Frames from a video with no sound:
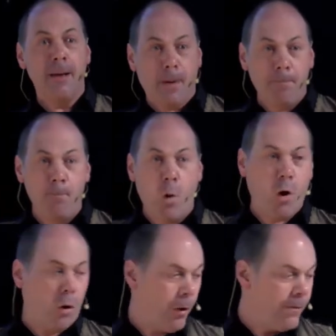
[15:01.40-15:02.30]
But
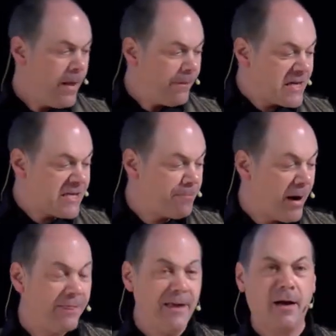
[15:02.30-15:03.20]
more, they
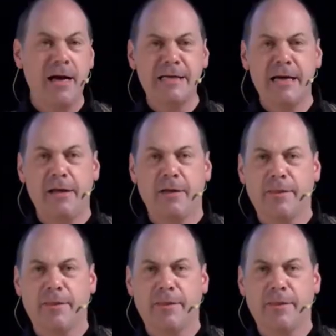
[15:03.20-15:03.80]
spread the idea that